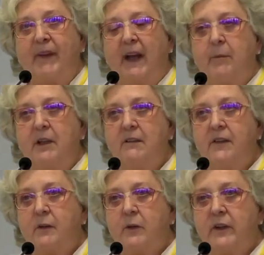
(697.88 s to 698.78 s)
I
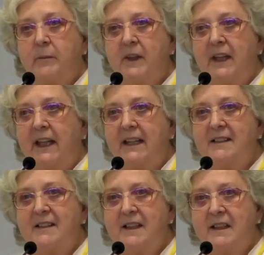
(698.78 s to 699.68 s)
believe there were something like
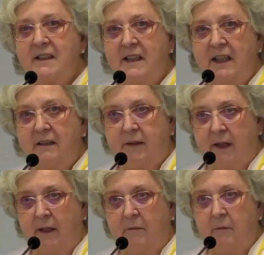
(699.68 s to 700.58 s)
60 of
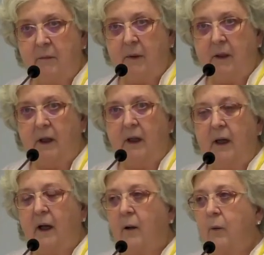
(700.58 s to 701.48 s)
them
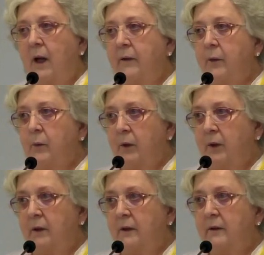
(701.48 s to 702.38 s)
around the
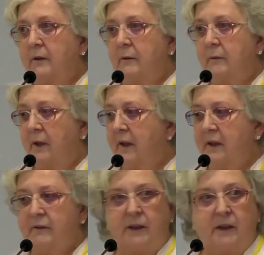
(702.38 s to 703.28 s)
world
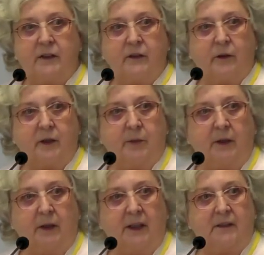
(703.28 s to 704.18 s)
within a very short
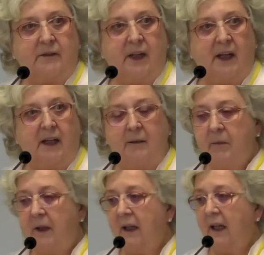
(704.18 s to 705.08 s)
period of
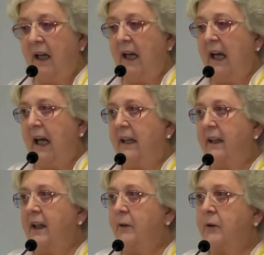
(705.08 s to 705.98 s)
time. And
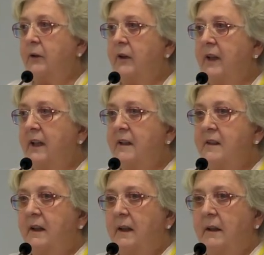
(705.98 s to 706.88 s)
they were
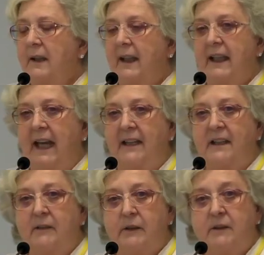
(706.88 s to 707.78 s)
things like
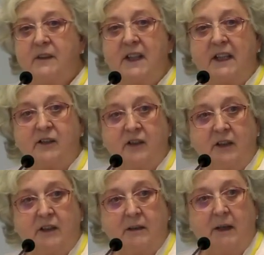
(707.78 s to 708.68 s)

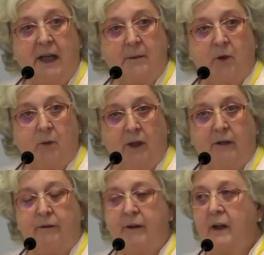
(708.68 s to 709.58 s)
anti-vivisection, animal
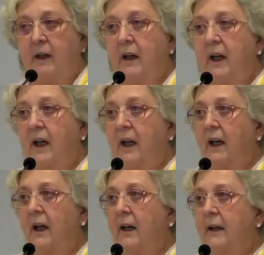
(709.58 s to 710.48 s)
welfare.
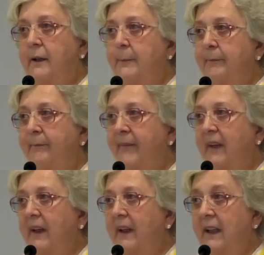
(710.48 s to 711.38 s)
In
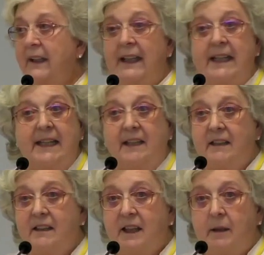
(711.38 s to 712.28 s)
India,
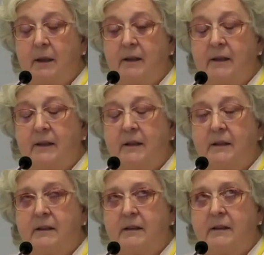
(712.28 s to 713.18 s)
the